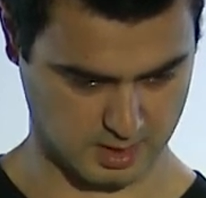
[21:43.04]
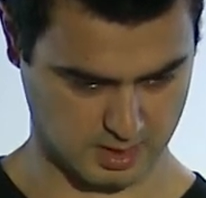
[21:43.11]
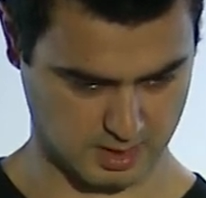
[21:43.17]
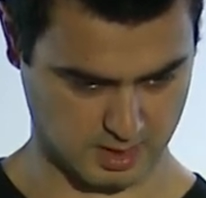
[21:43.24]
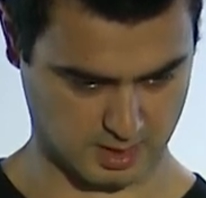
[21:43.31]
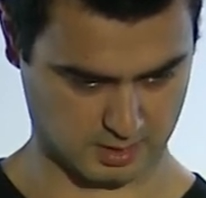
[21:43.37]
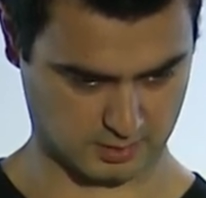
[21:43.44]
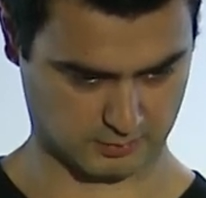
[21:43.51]

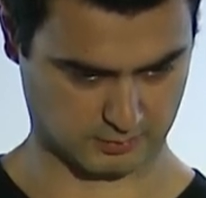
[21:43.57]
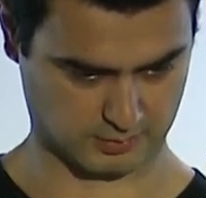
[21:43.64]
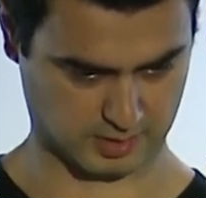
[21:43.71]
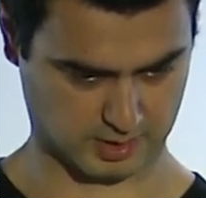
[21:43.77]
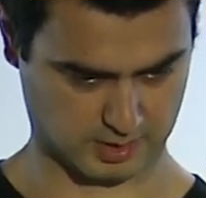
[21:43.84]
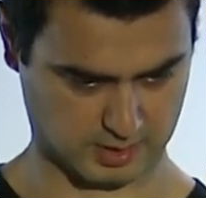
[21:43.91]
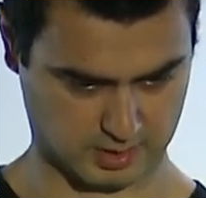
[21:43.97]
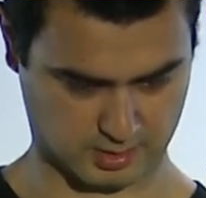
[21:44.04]
And
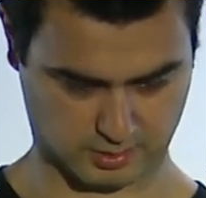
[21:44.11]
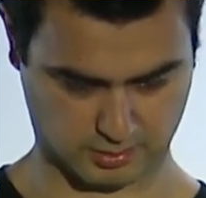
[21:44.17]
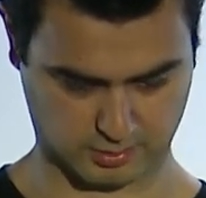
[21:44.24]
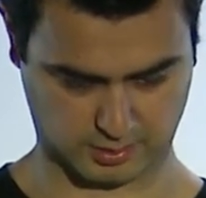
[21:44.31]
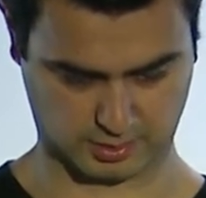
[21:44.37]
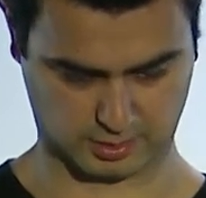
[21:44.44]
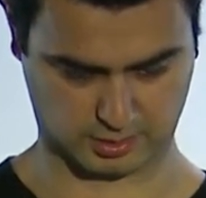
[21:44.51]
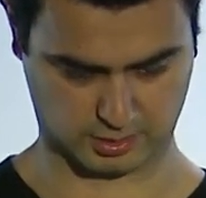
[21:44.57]
we are
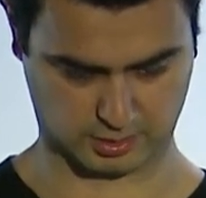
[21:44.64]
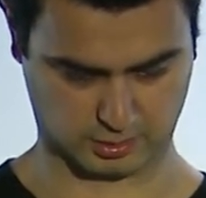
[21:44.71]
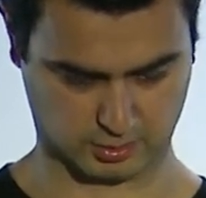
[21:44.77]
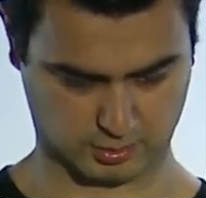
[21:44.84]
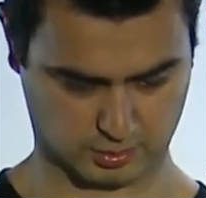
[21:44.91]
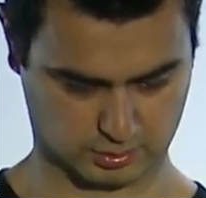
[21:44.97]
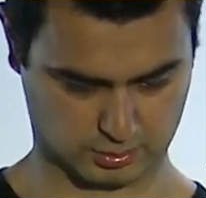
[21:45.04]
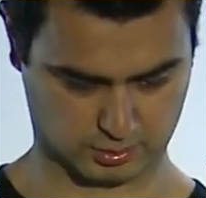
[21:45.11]
going to
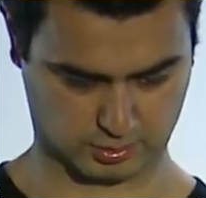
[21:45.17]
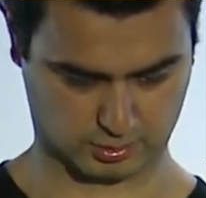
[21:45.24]
use